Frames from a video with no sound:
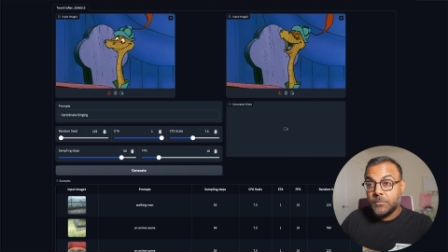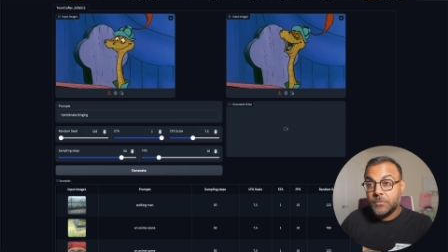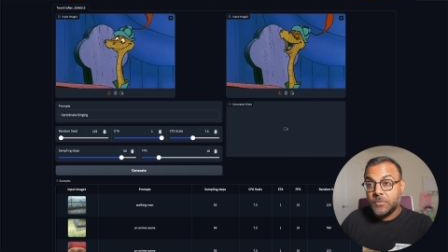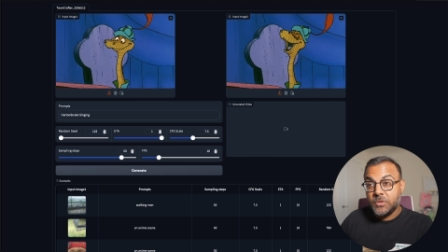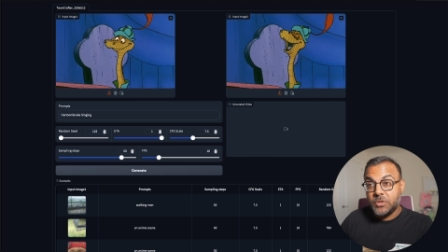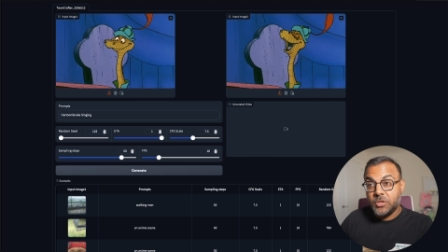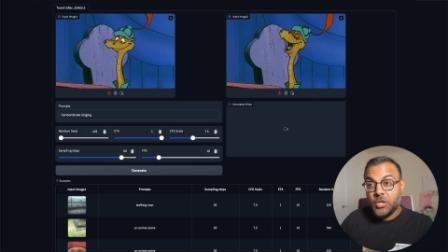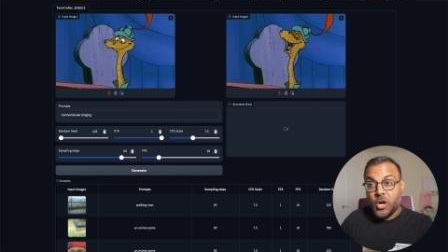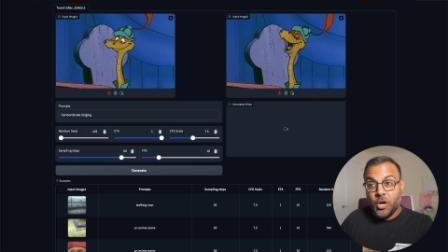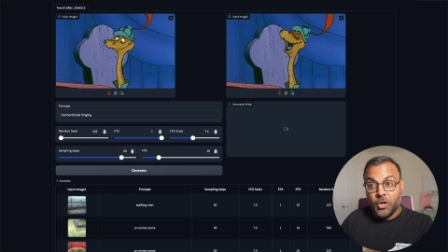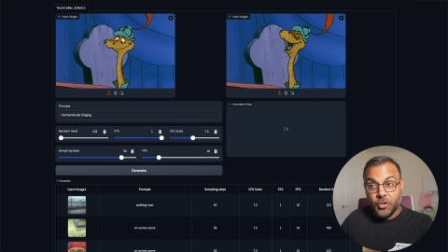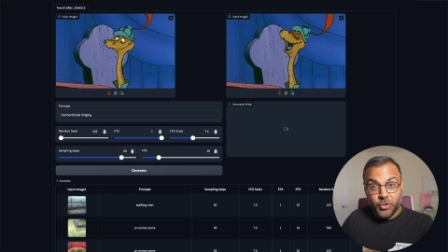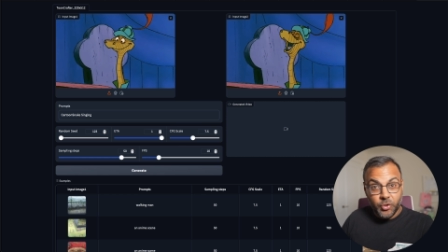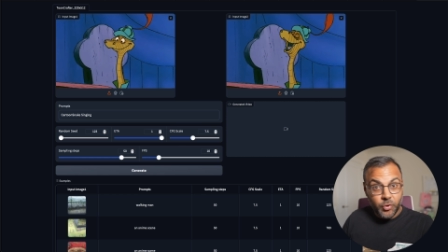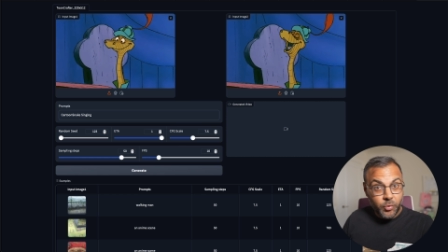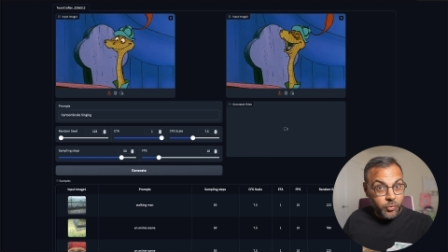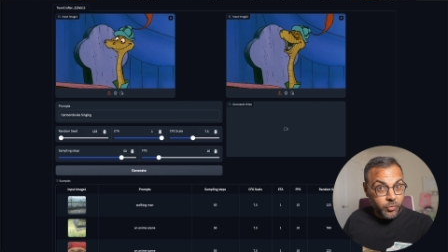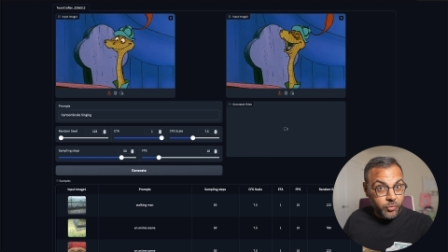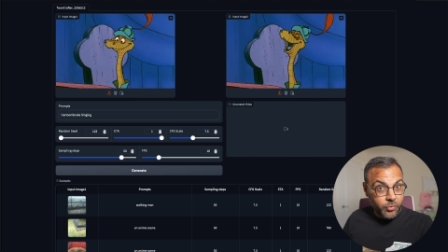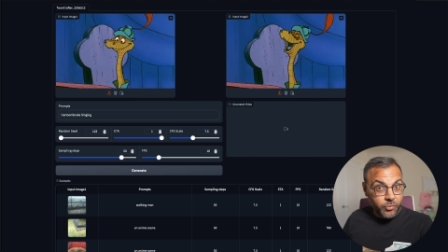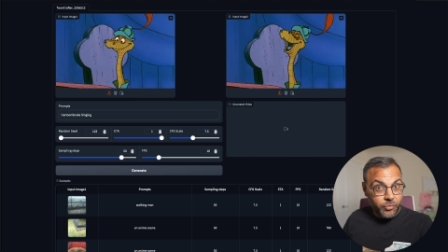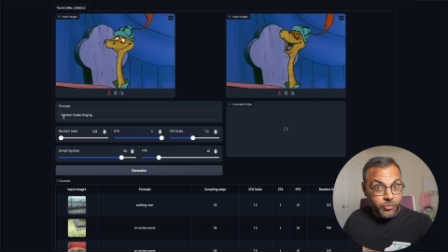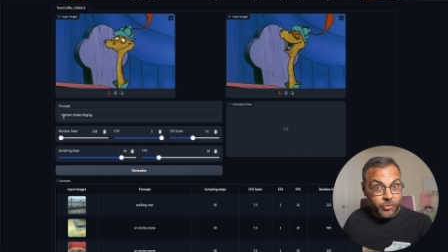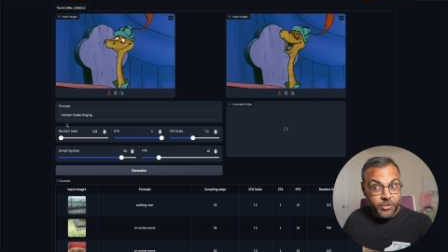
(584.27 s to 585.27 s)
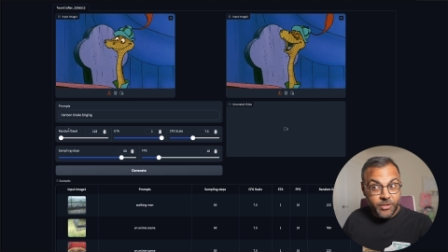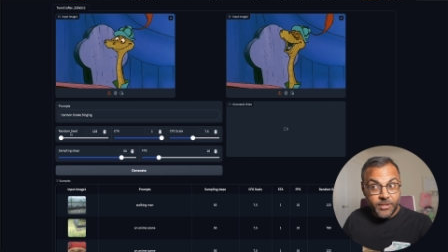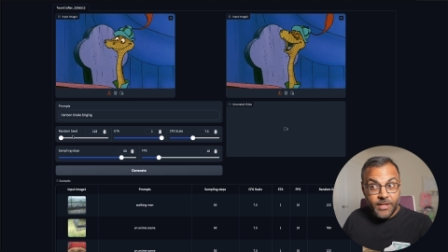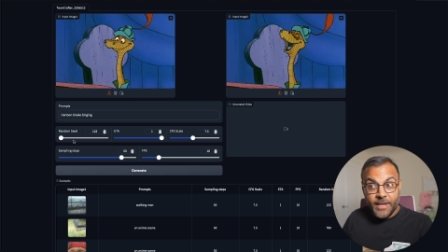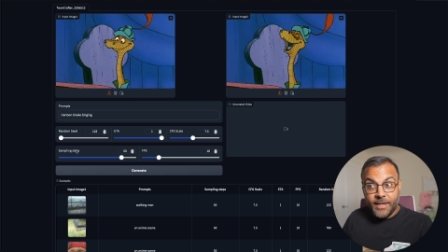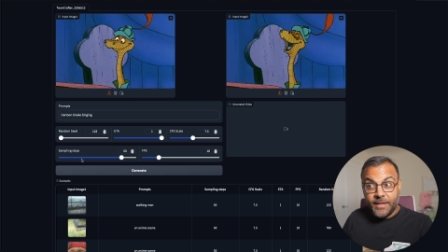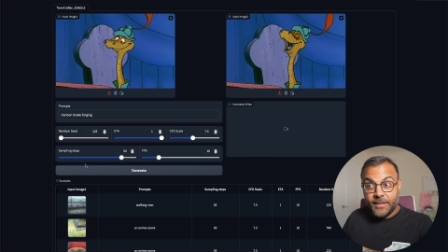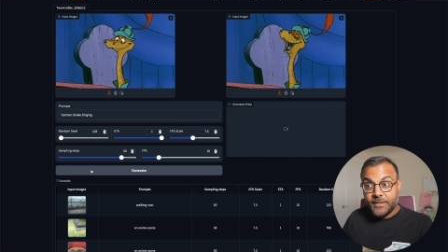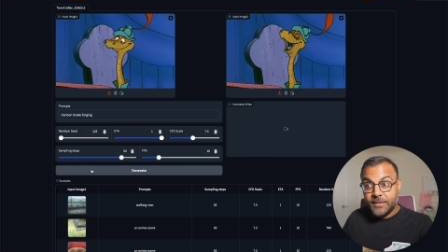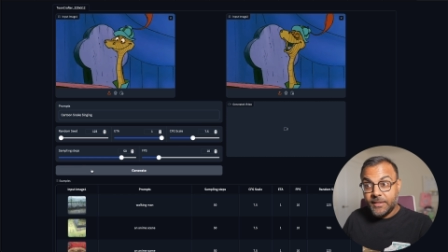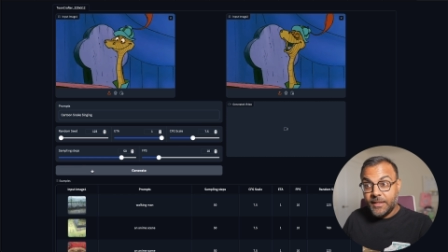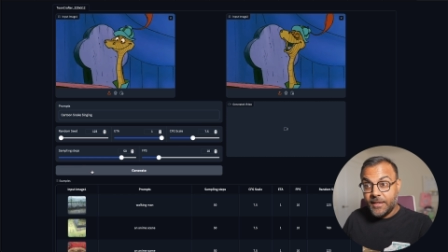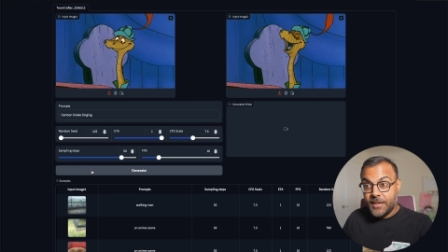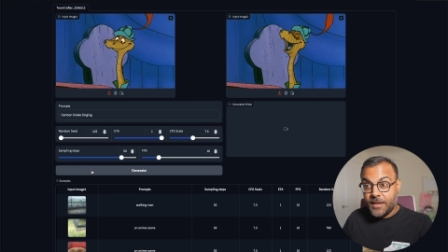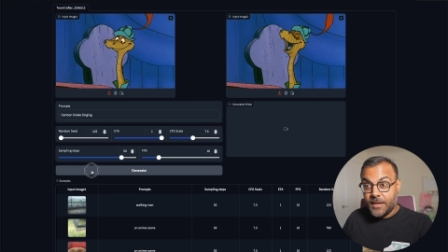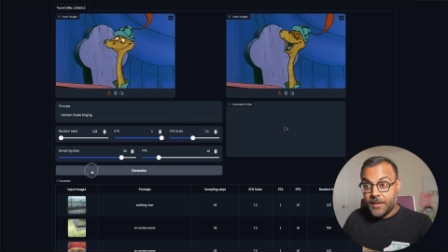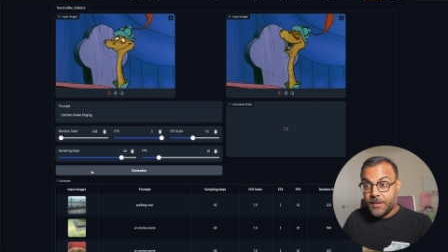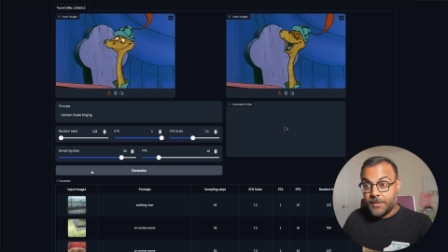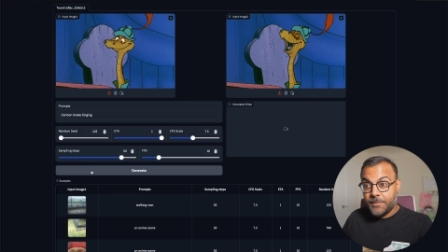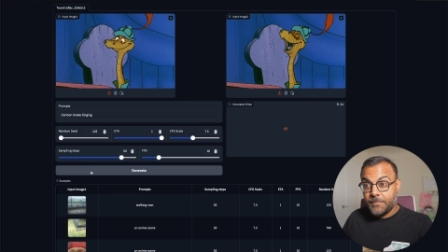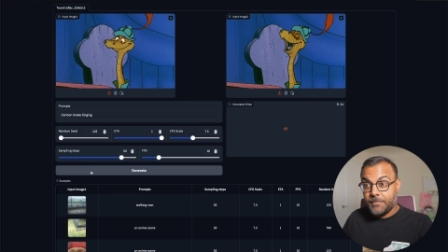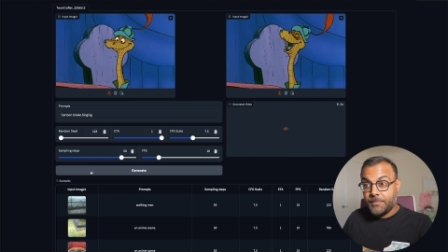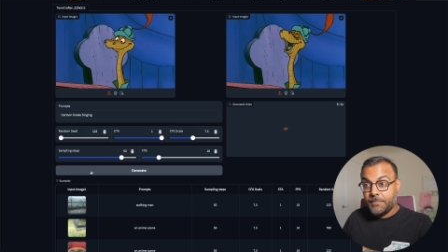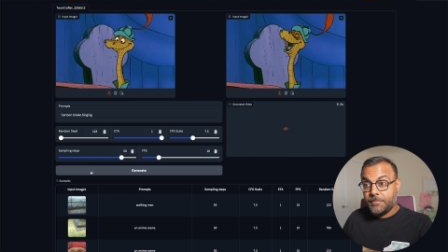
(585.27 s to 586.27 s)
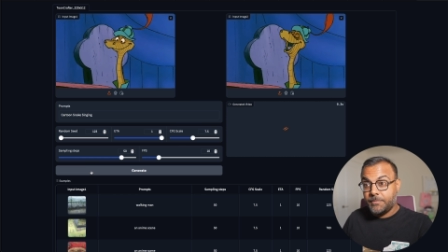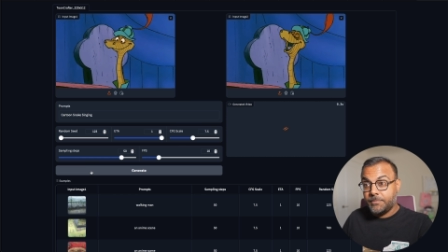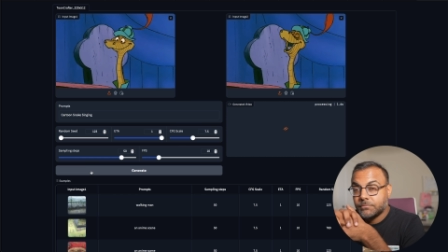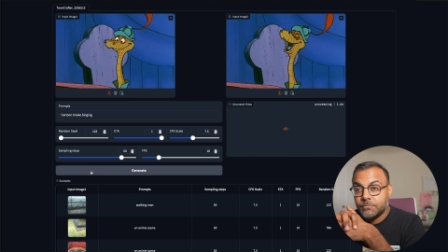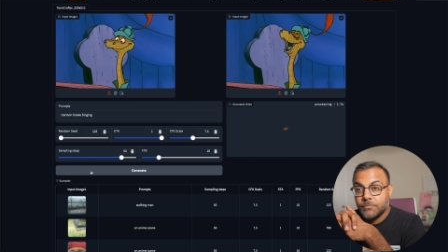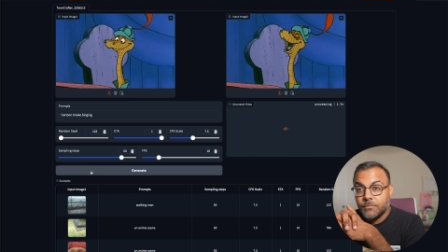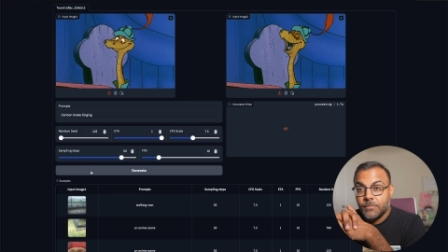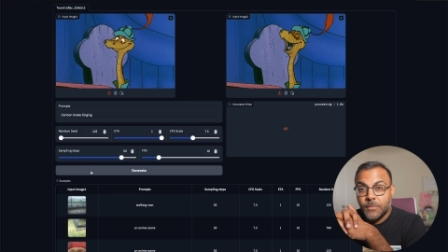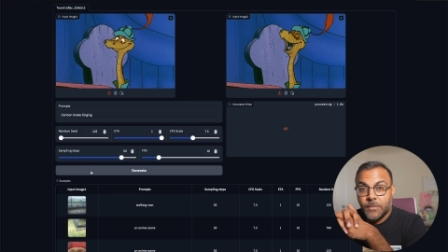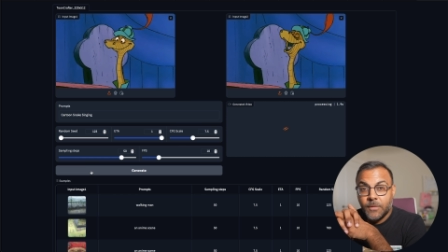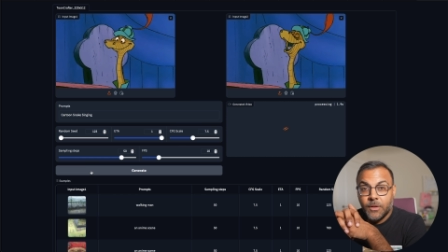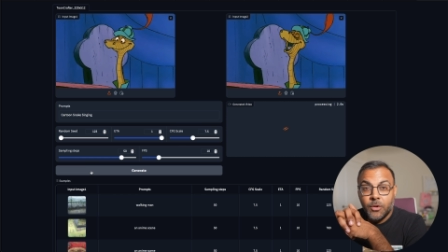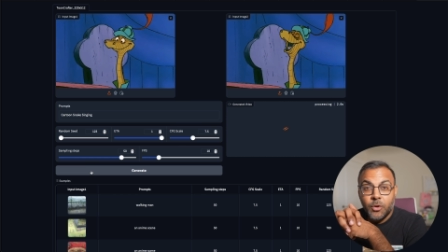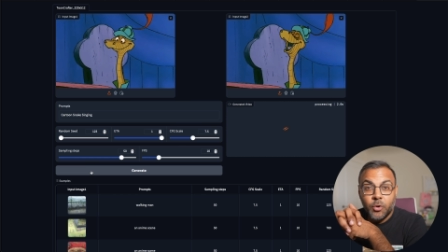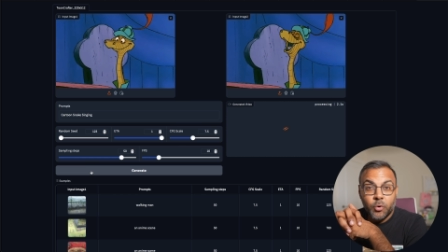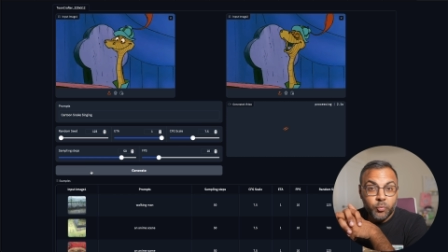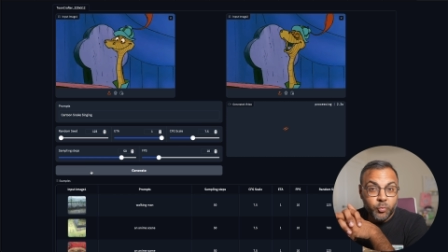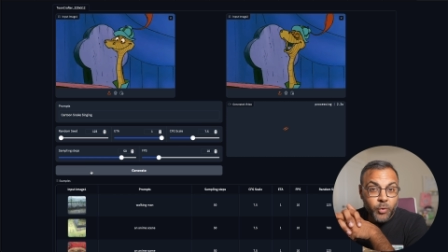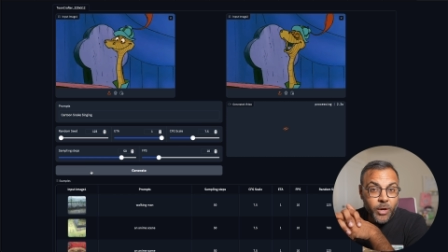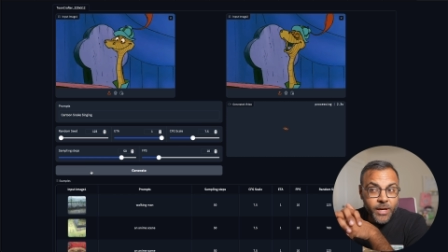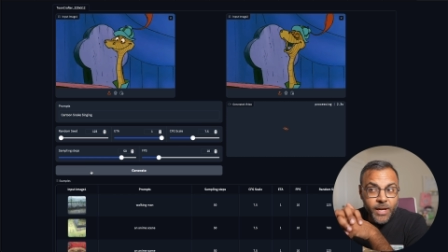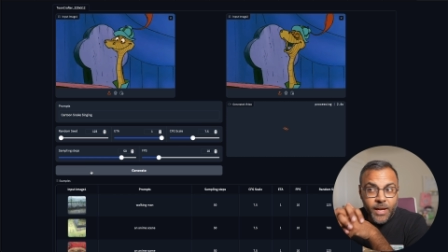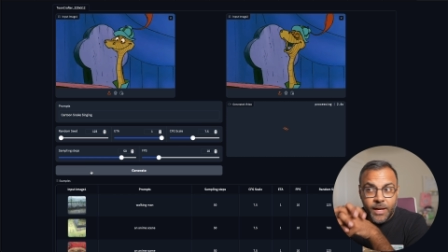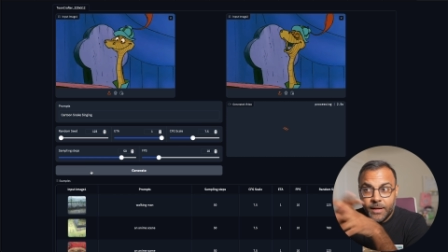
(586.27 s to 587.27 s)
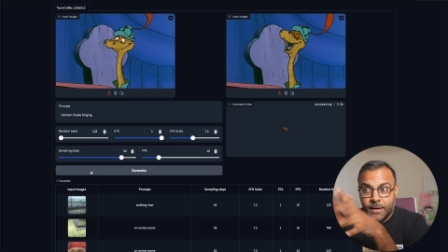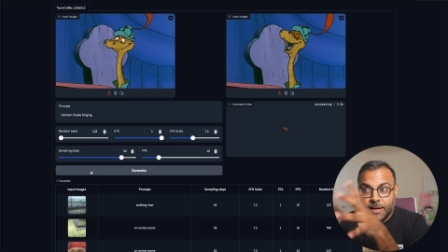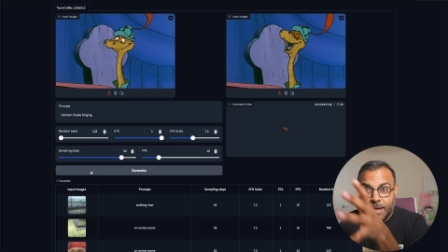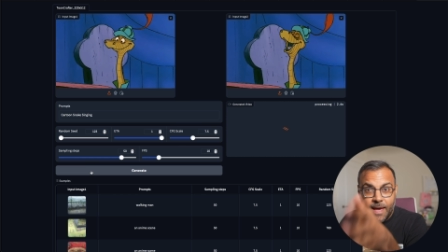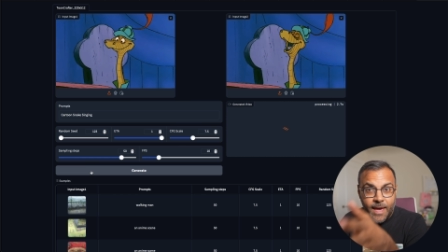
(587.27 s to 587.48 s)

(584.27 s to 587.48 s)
Cartoon snake singing. Run it.